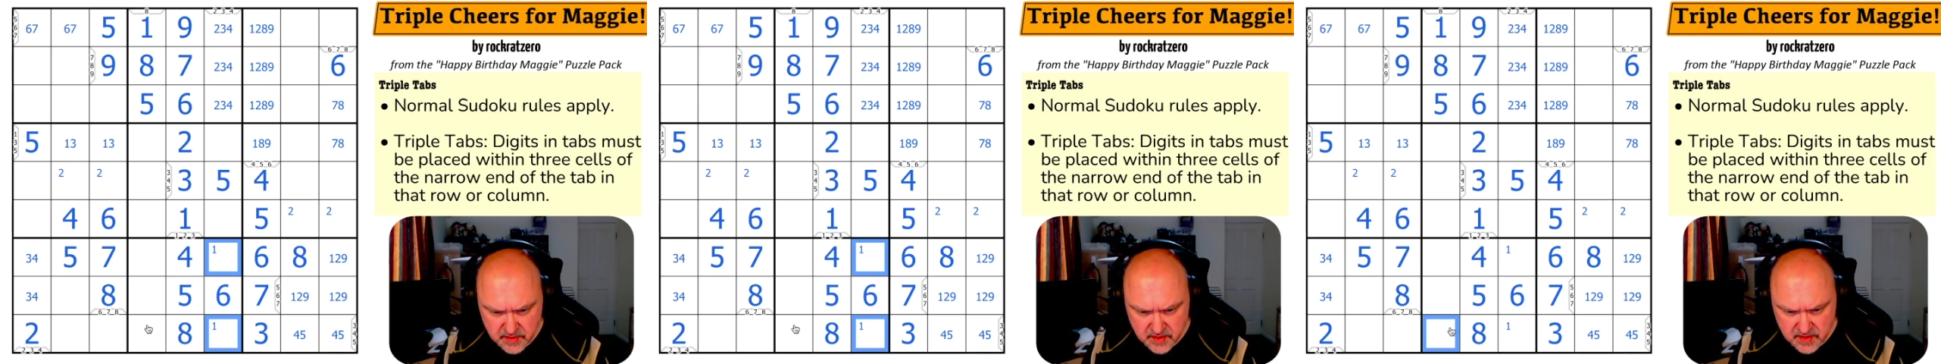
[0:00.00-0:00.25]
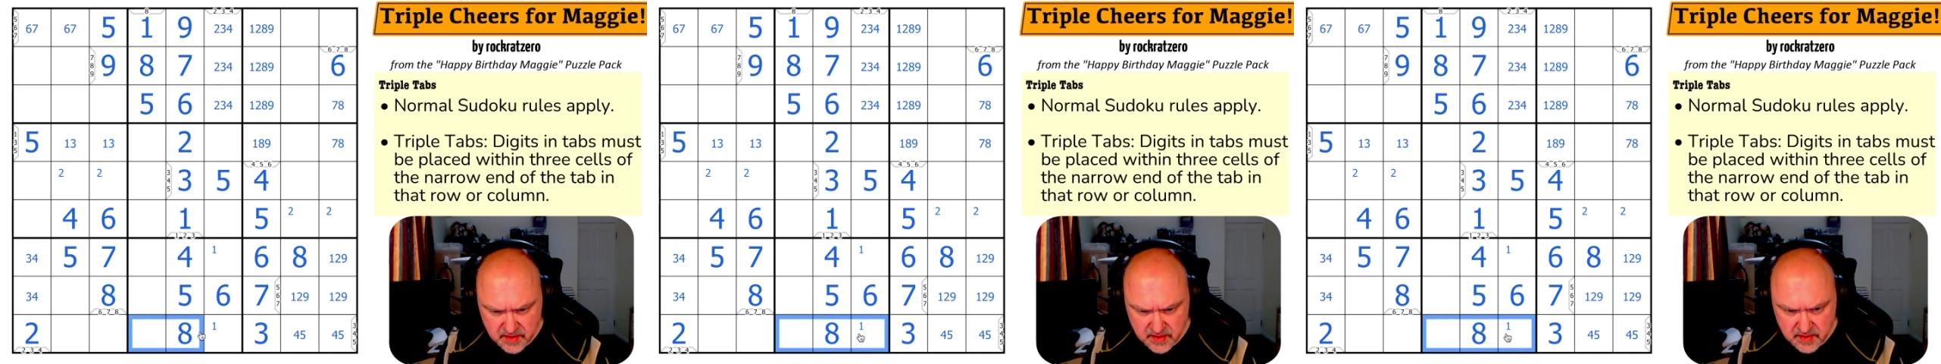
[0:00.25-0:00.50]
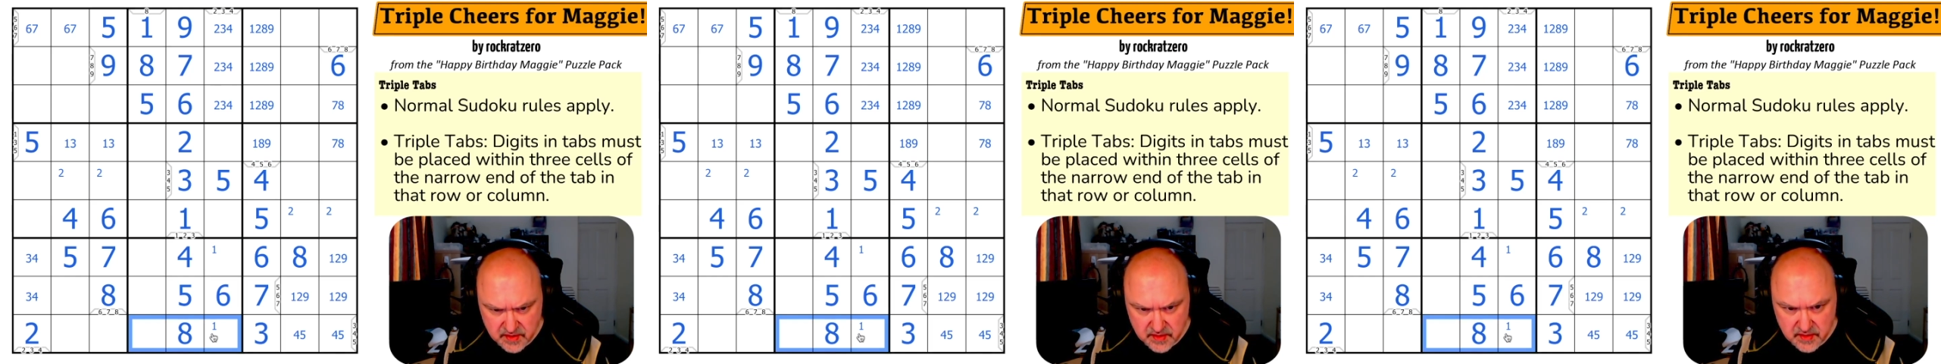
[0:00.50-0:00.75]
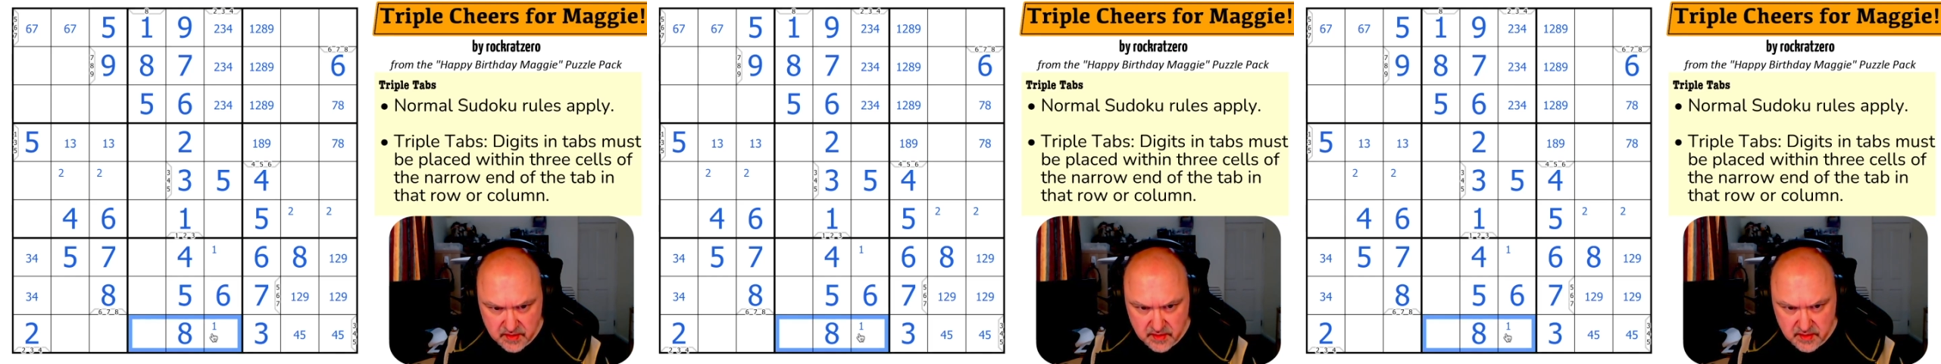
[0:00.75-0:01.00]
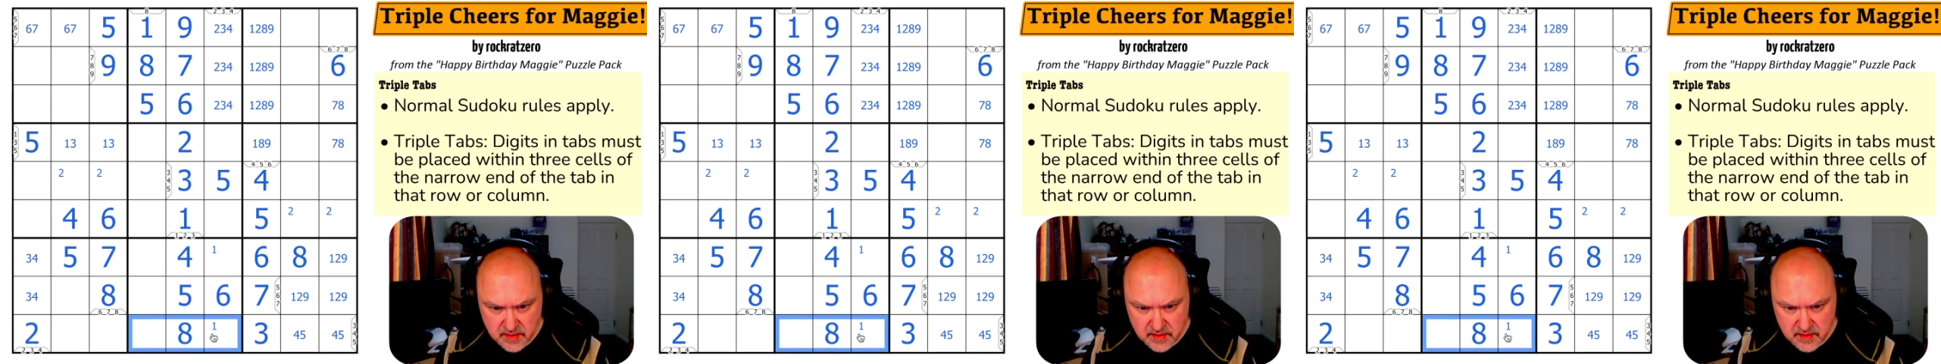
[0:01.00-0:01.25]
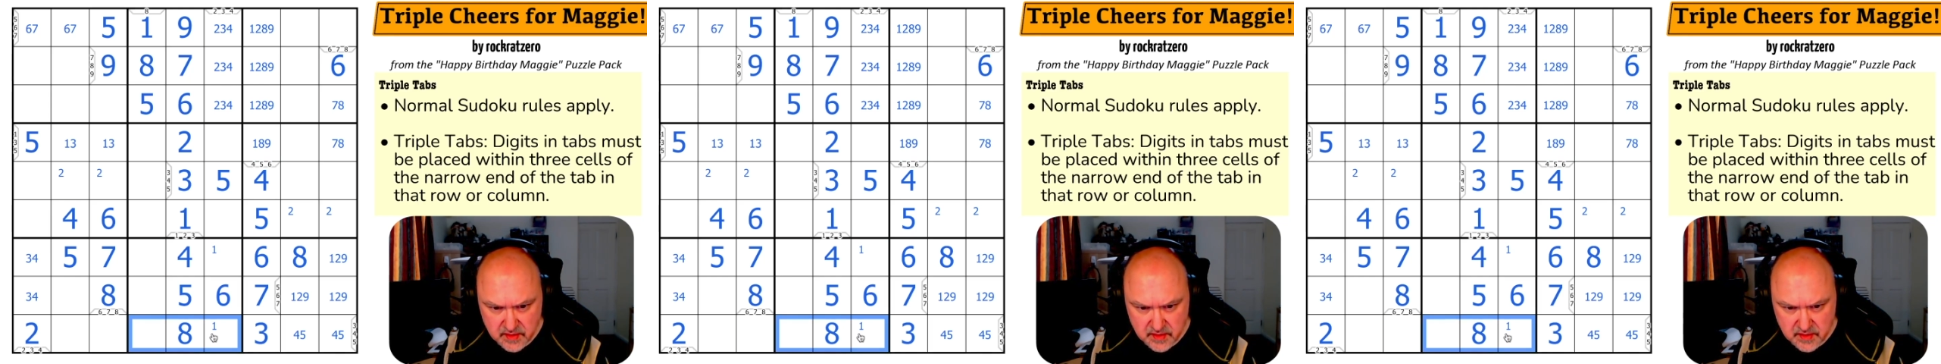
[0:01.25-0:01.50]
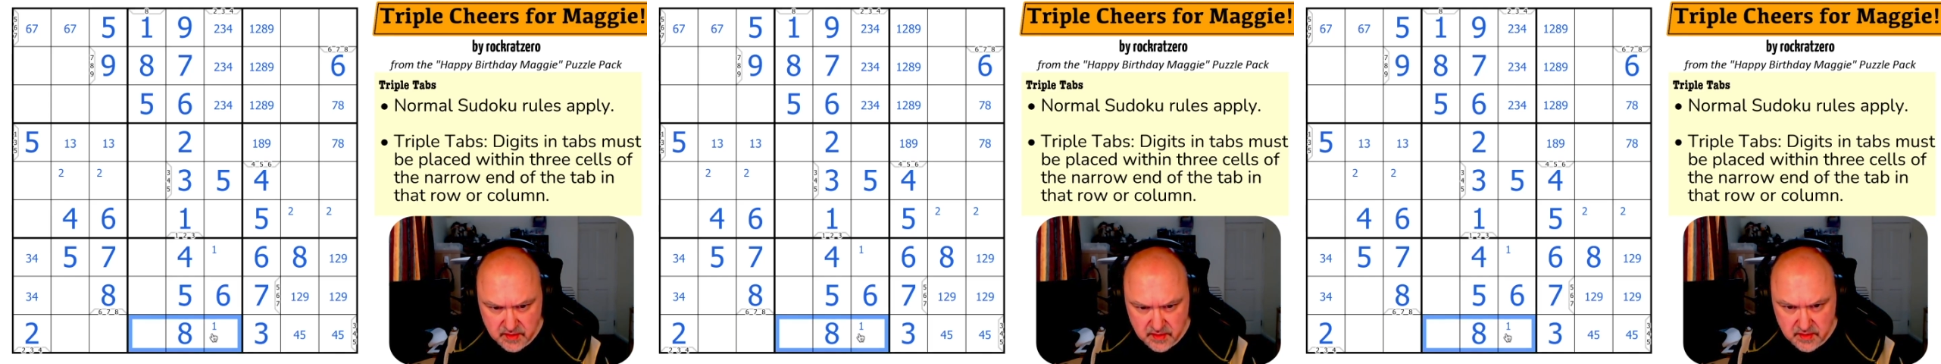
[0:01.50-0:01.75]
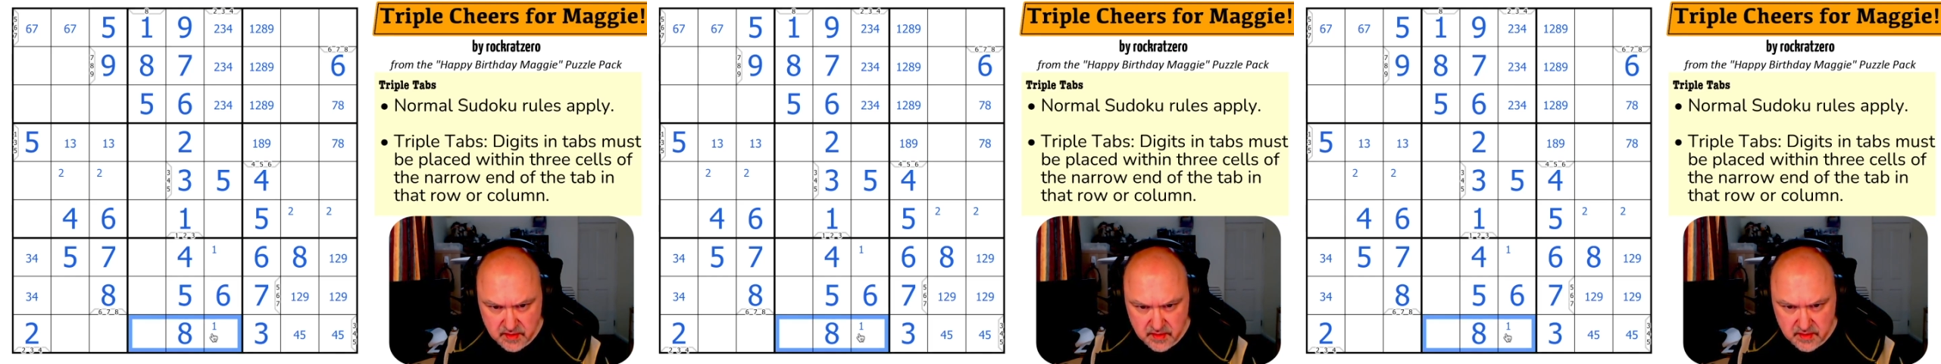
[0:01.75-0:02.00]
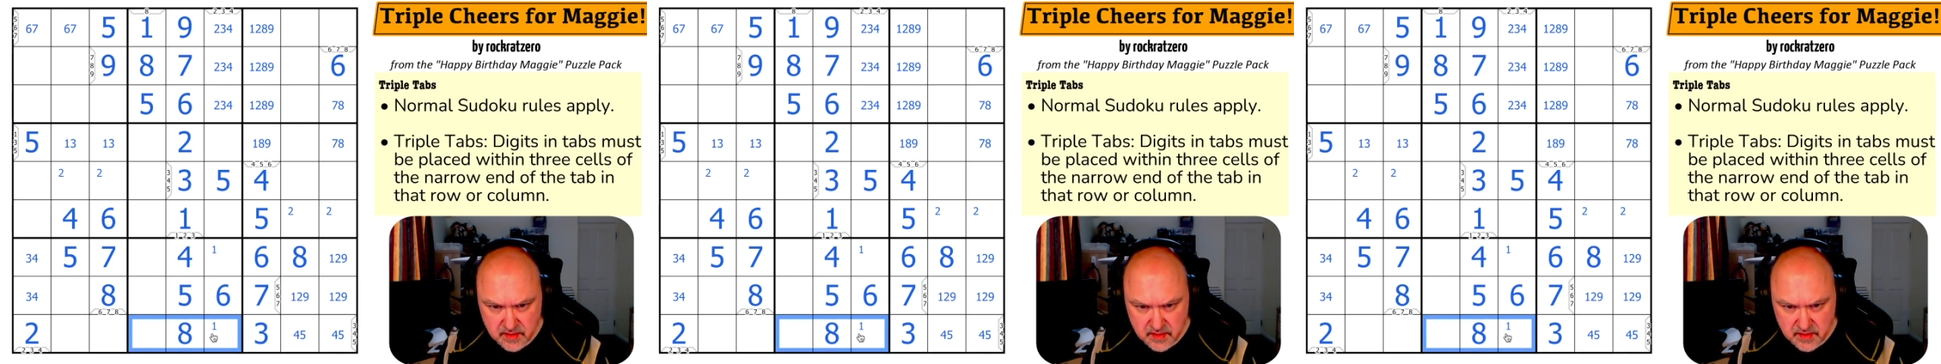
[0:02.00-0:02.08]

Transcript: No one is speaking in this clip.